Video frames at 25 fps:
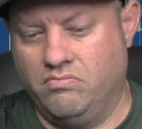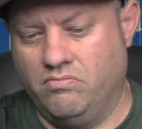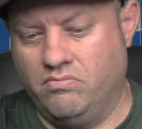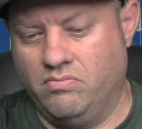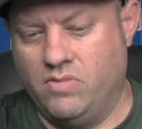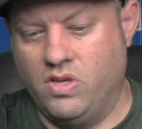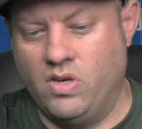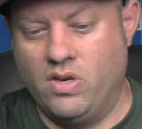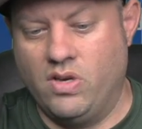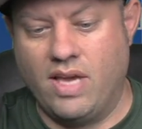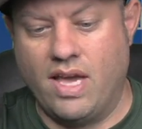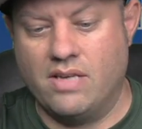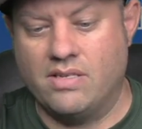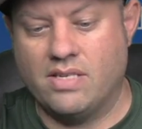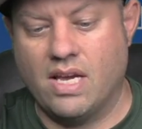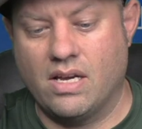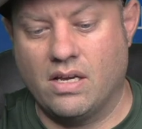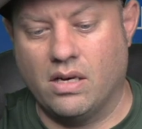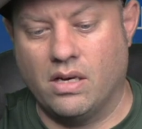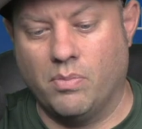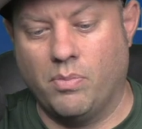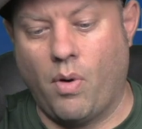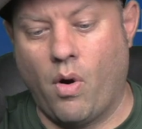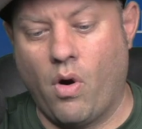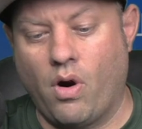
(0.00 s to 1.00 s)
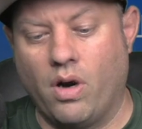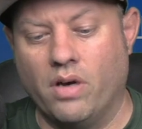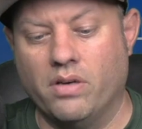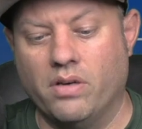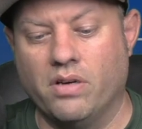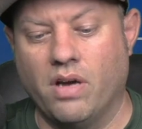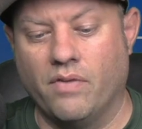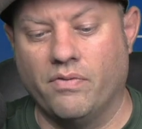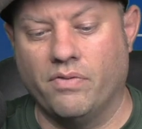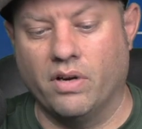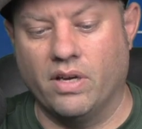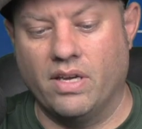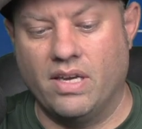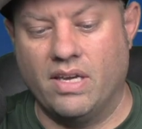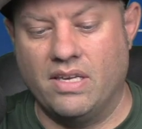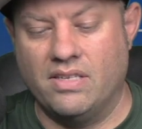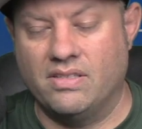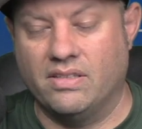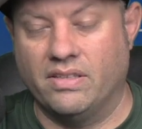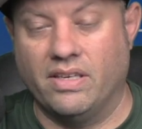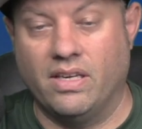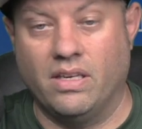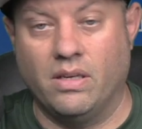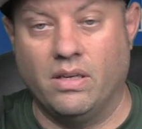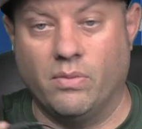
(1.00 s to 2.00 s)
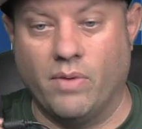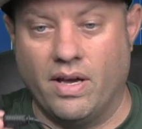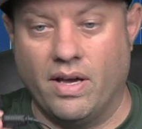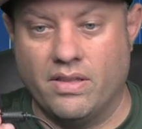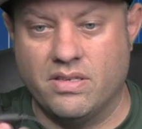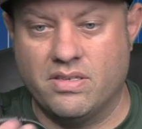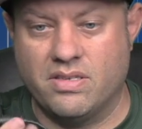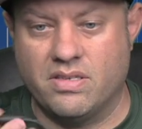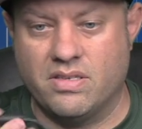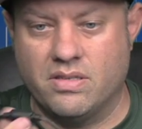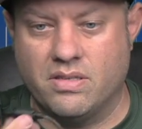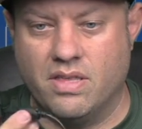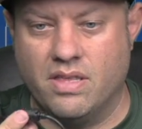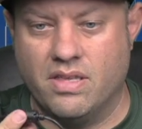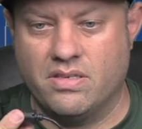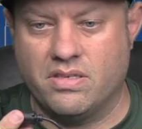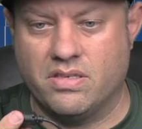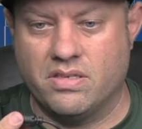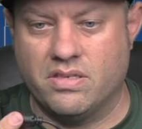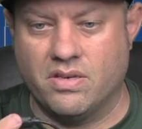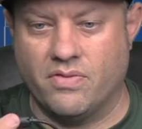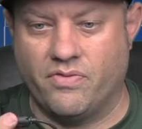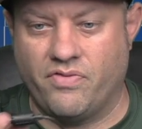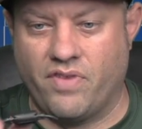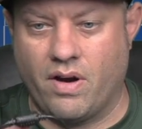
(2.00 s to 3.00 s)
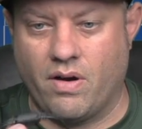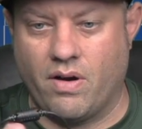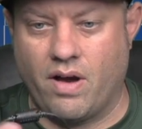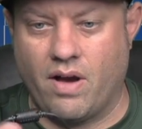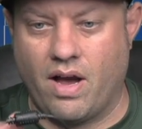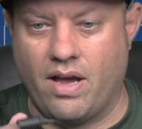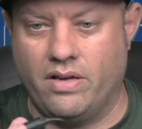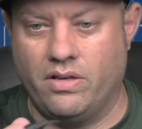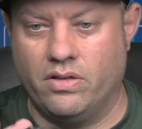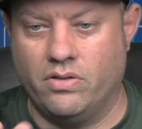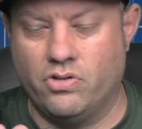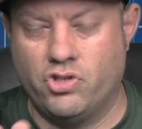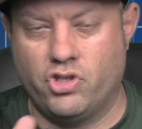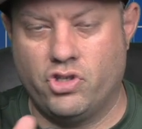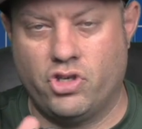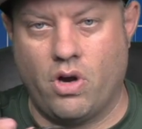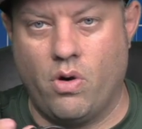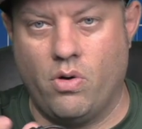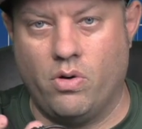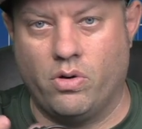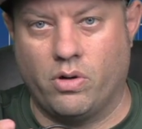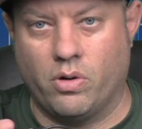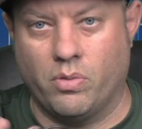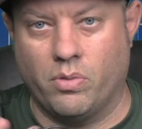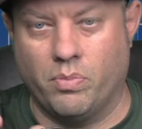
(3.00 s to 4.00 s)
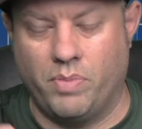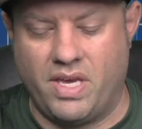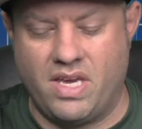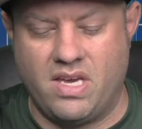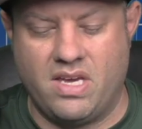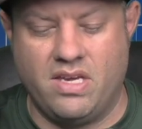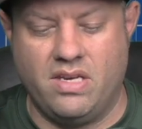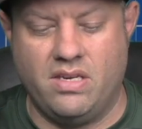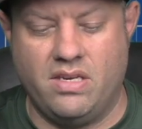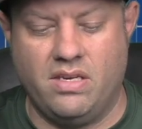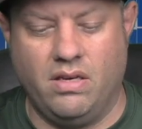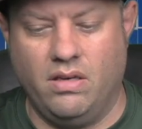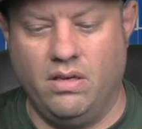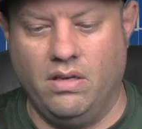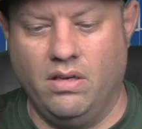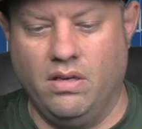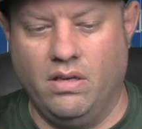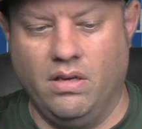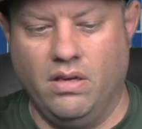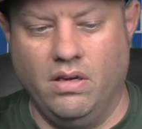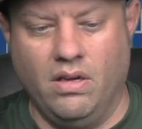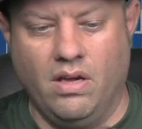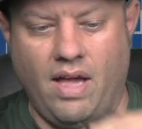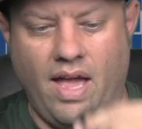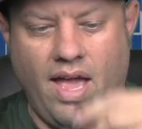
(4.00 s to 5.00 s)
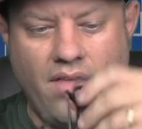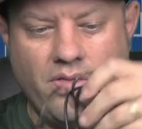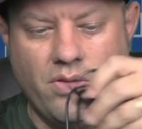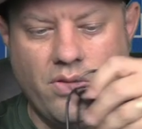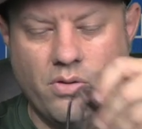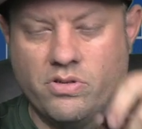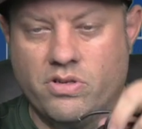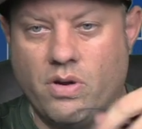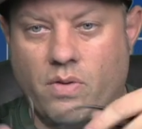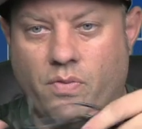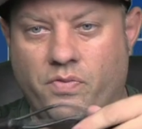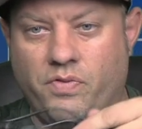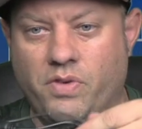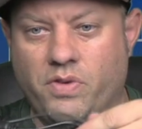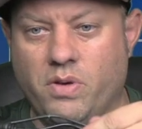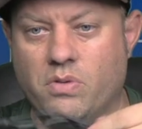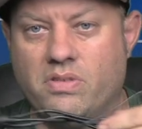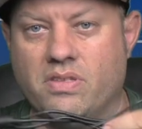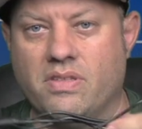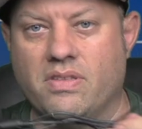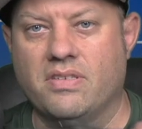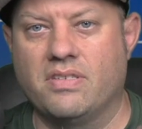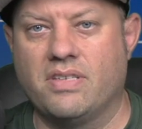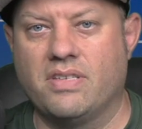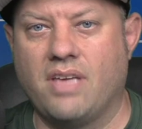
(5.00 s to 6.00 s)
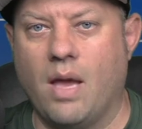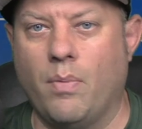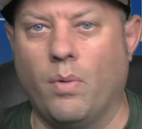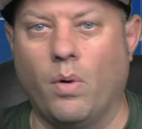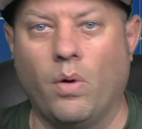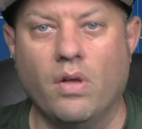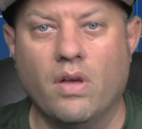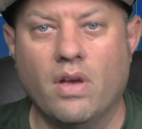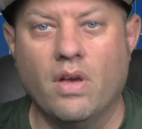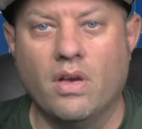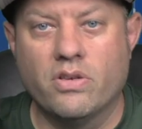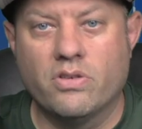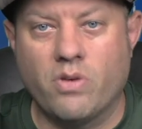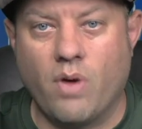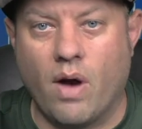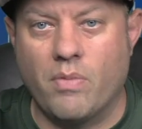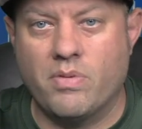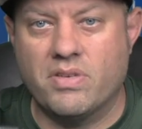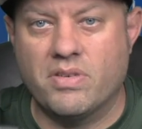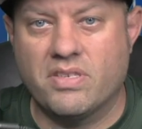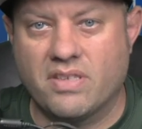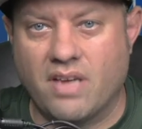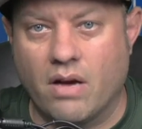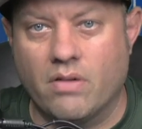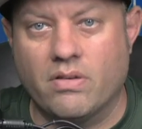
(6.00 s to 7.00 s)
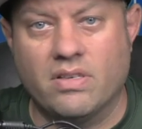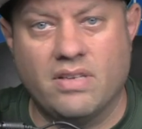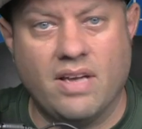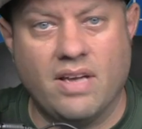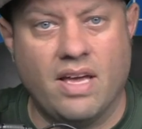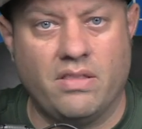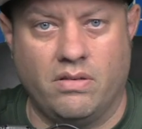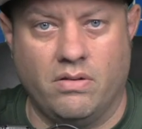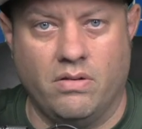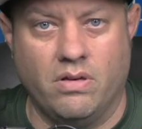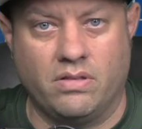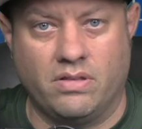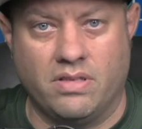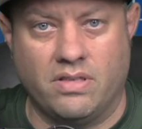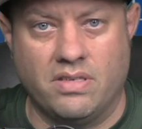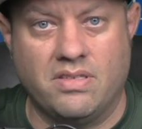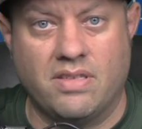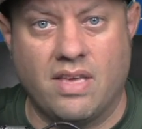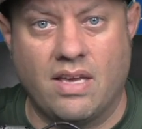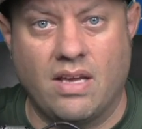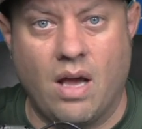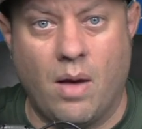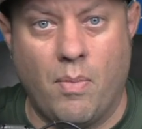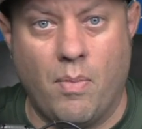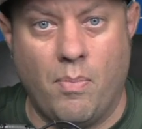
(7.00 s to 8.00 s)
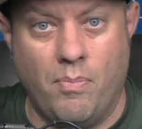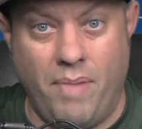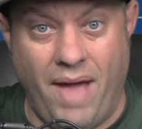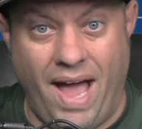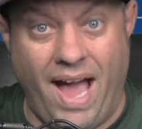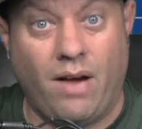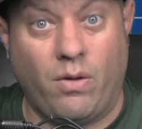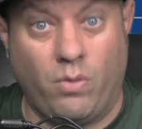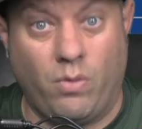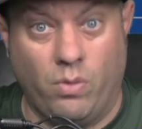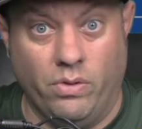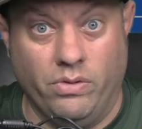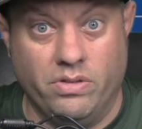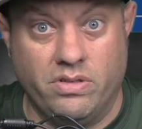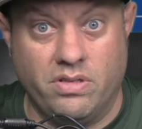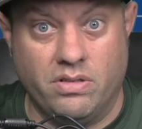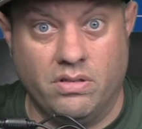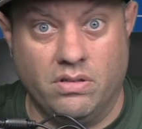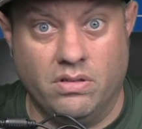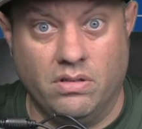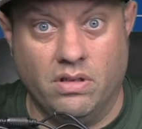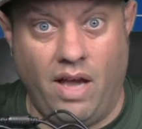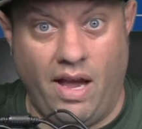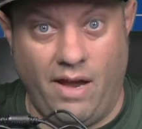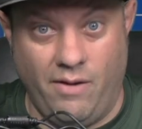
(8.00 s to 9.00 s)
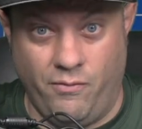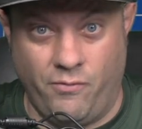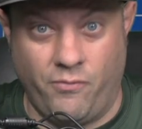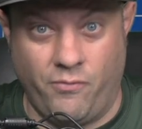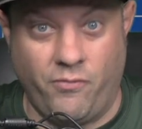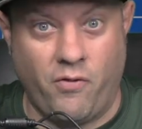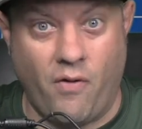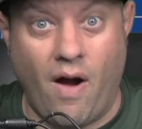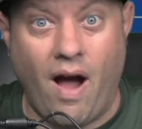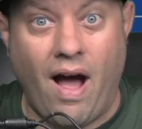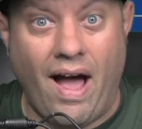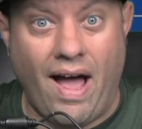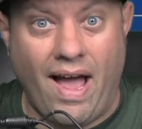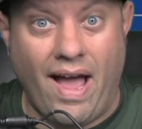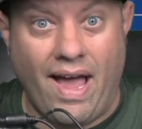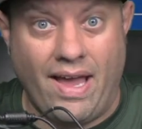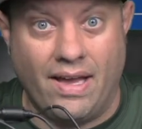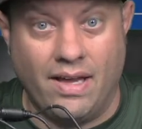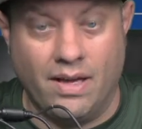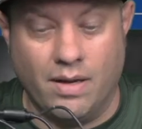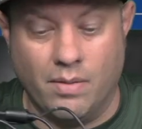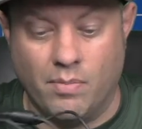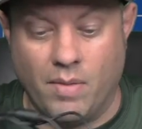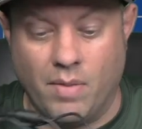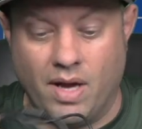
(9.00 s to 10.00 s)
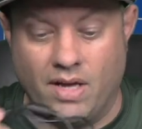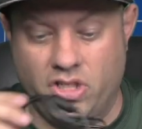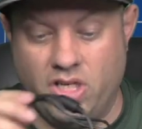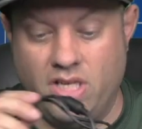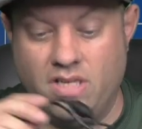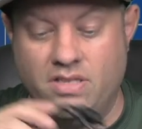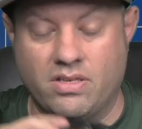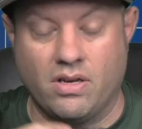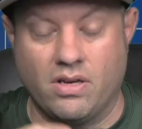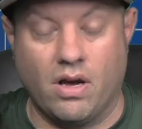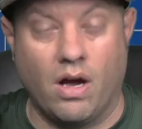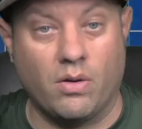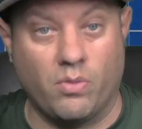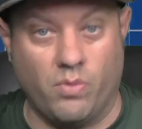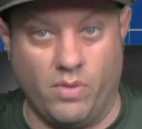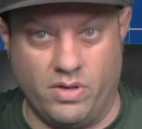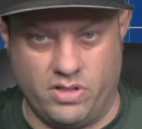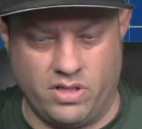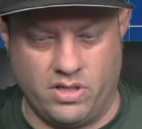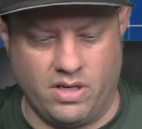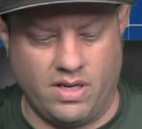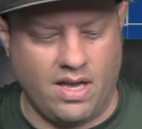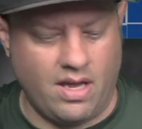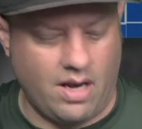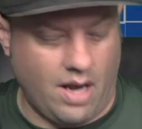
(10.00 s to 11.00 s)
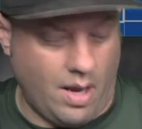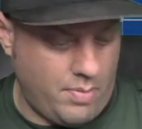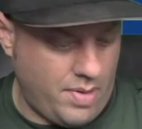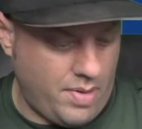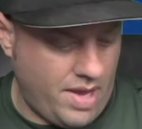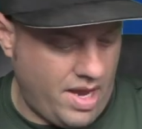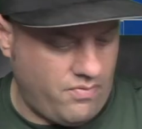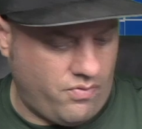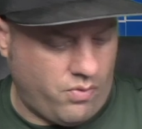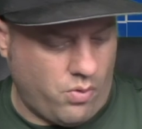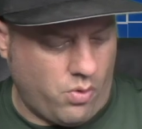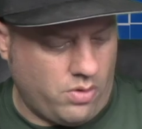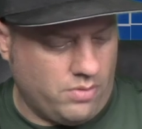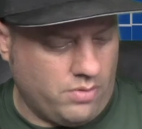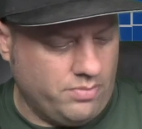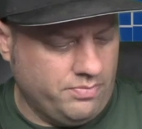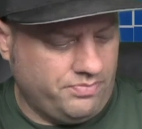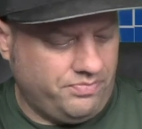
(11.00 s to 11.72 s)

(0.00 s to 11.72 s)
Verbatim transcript: you can't take it apart, not very easily anyway. This is, this is a ferrite choke or bead, and there's no fuse in this cable. So I was scared to death to hook this thing up backwards and fry my GSOC, which again, I paid for.